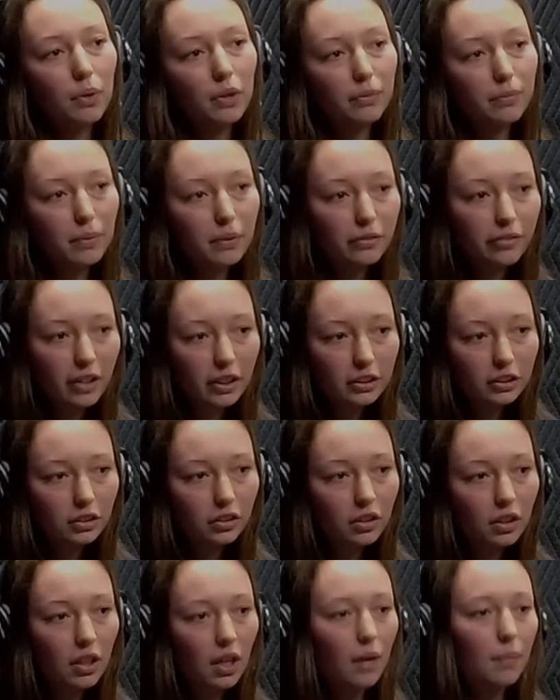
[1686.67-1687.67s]

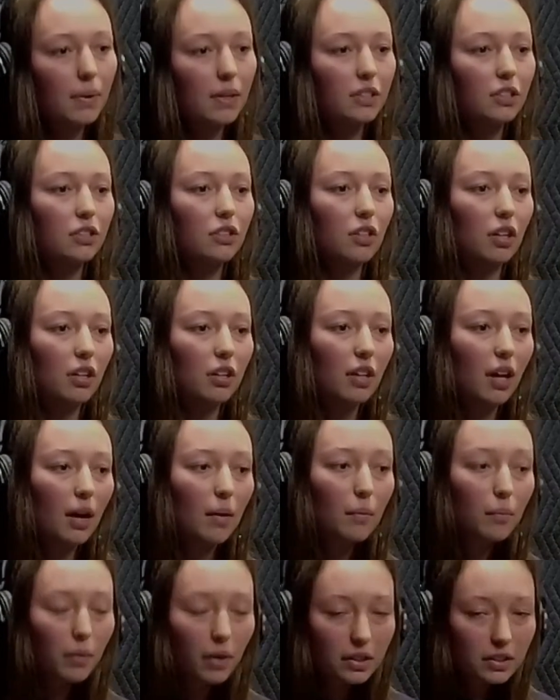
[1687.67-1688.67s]
Pre-professional club, I just started that.
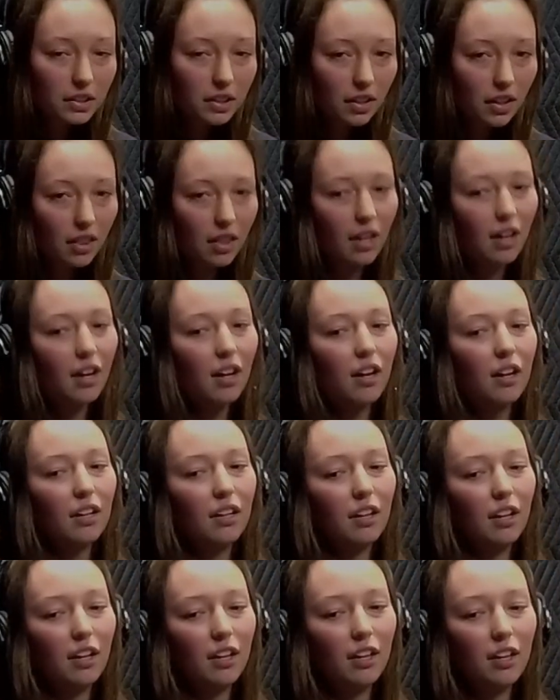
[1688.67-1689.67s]
I'm president of
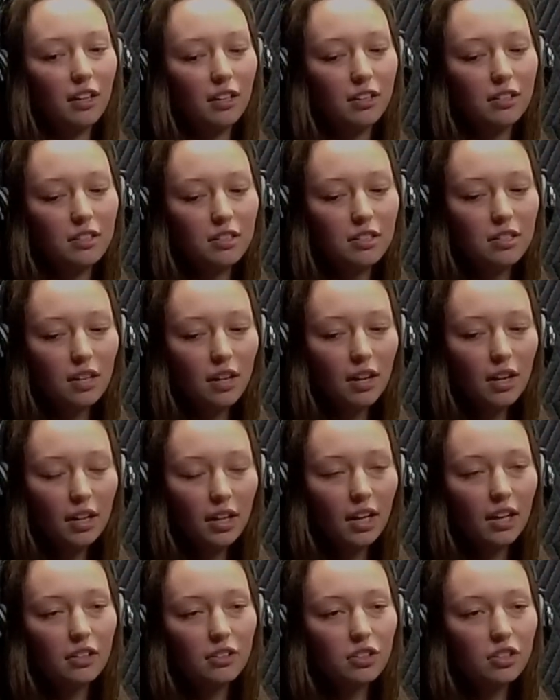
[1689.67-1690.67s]
that. And
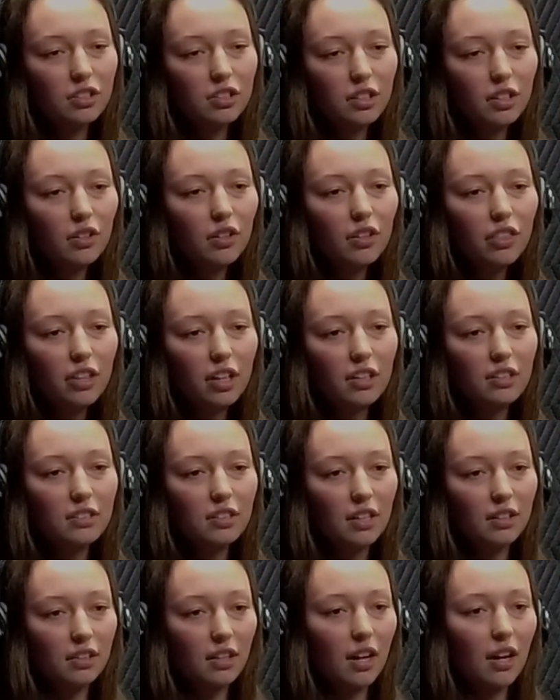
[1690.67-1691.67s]
yeah, just little things
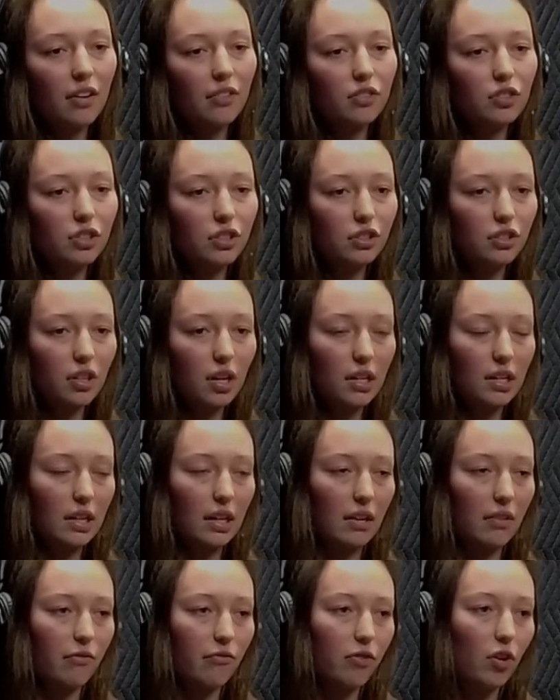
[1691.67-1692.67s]
like that I've just tried to
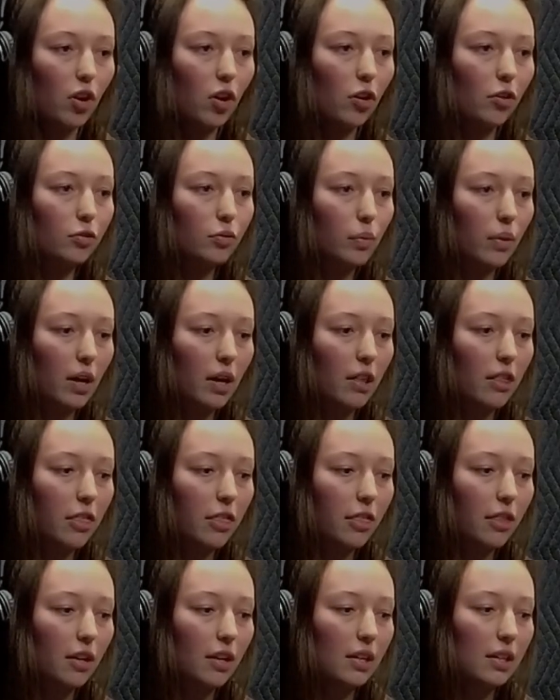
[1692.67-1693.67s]
get involved
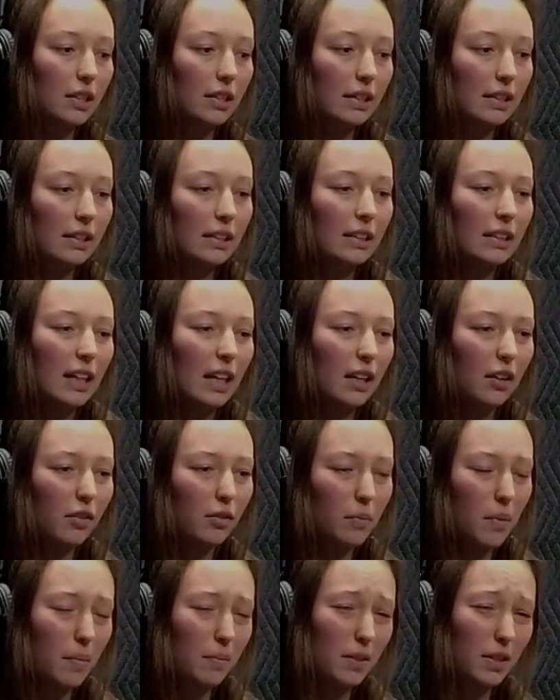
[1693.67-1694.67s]
with. I don't
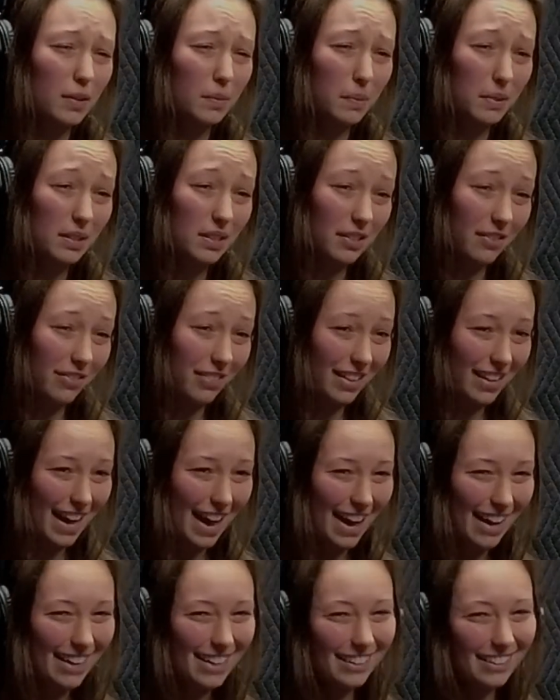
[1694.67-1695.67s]
remember specific
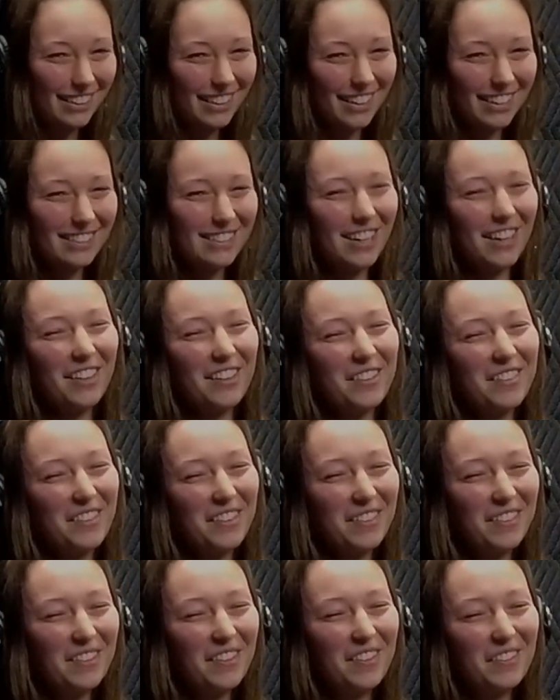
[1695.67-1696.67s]
accolades other
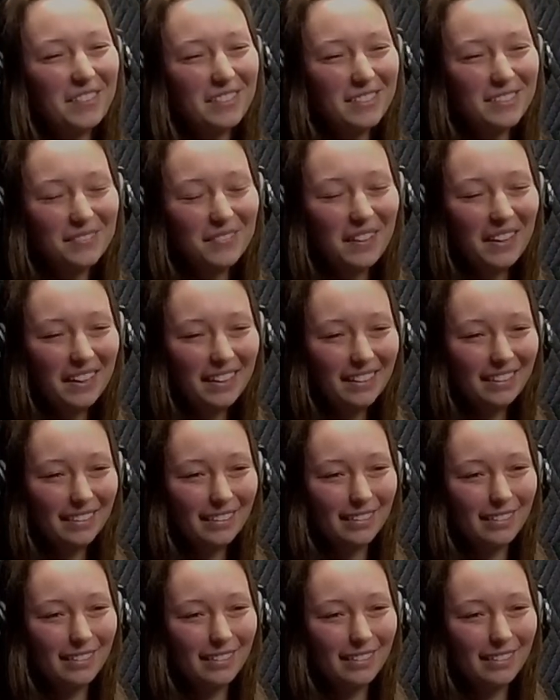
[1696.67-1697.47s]
than those, but...